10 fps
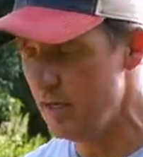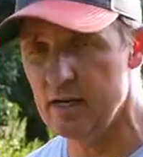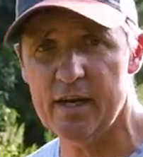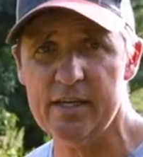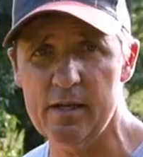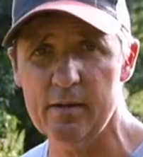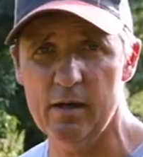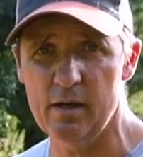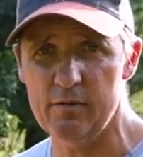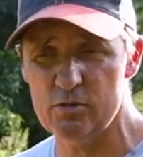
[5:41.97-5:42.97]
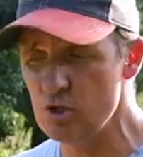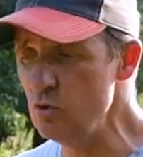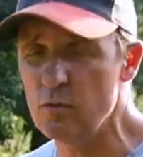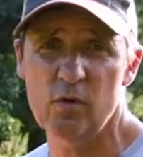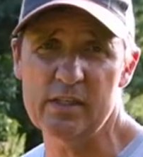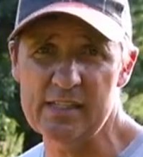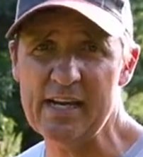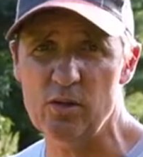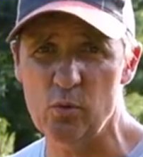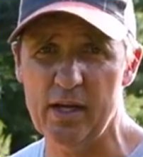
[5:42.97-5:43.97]
and i get uh, two of
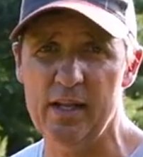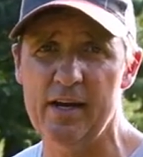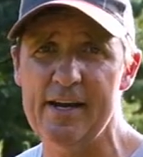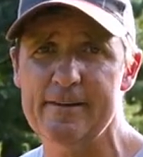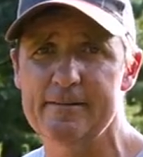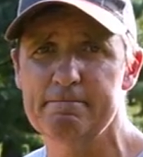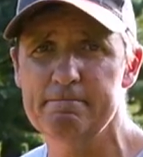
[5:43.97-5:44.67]
exactly what i like